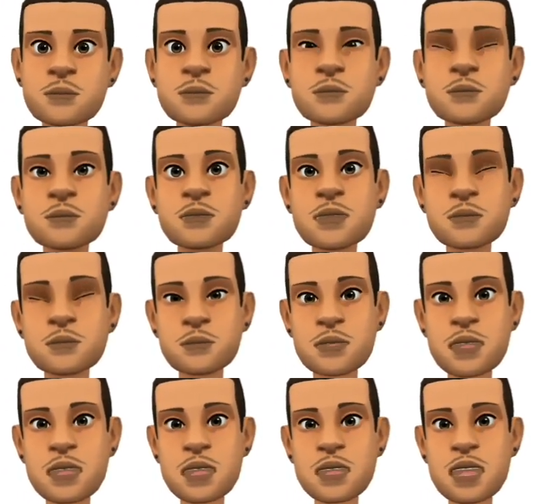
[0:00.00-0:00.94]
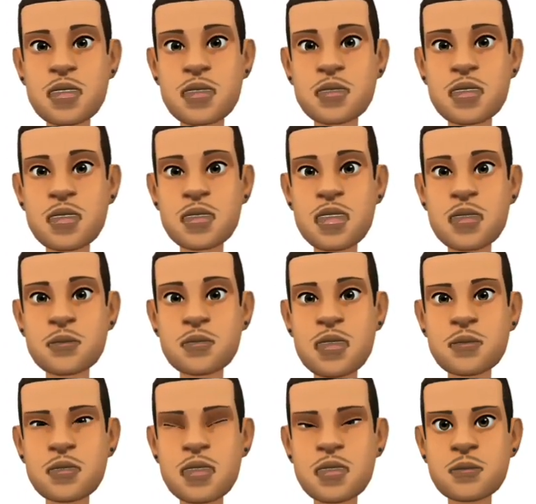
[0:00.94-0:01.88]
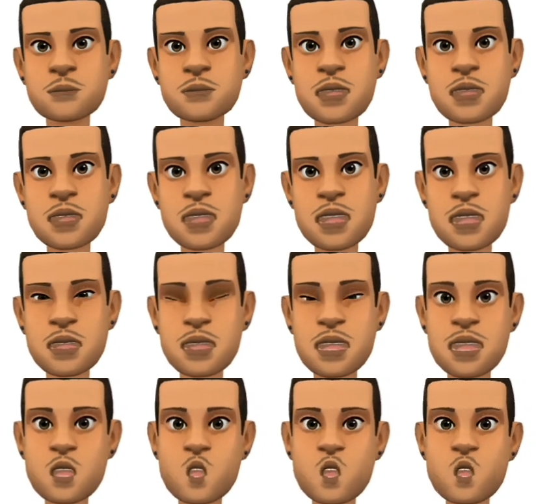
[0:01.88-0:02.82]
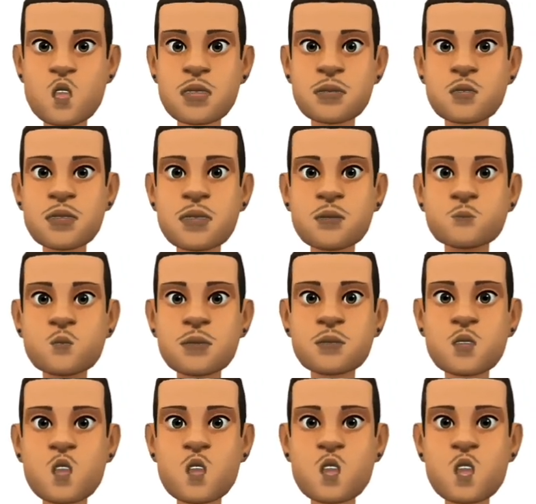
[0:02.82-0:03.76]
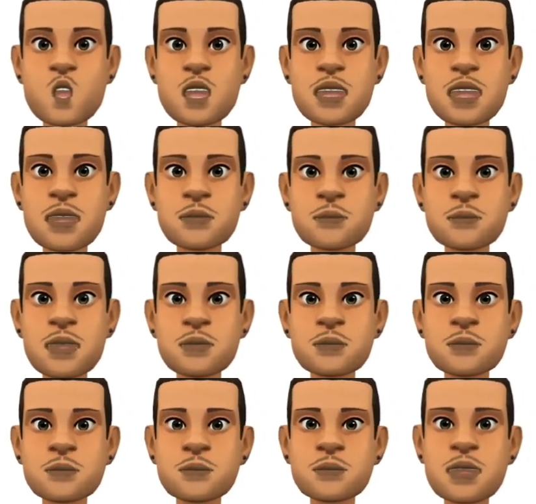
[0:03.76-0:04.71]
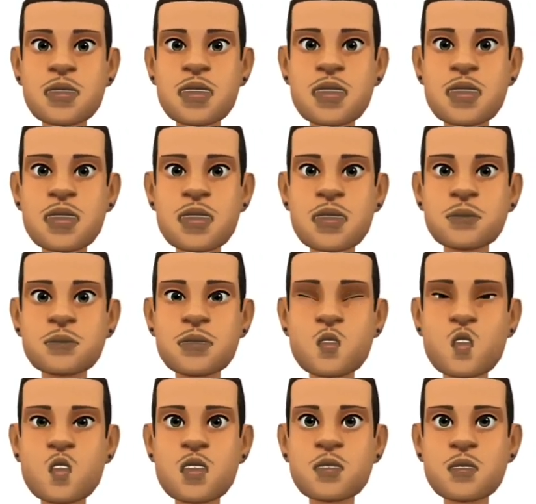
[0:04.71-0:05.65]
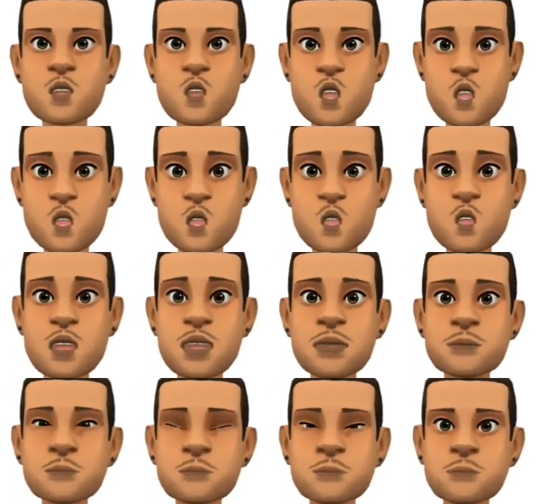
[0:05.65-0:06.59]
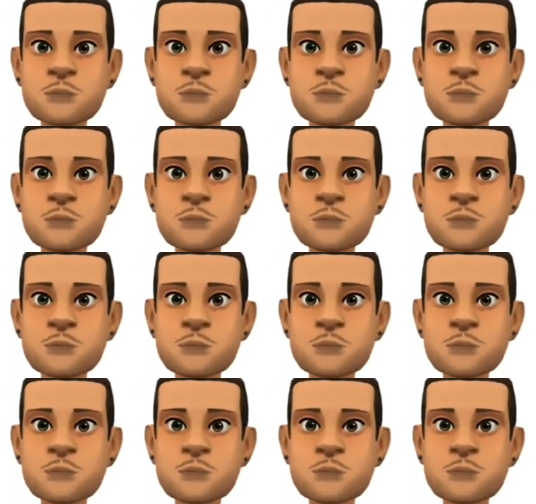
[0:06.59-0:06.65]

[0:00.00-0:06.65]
Chinese President Xi Jinping has made fighting official corruption a cornerstone of his reign.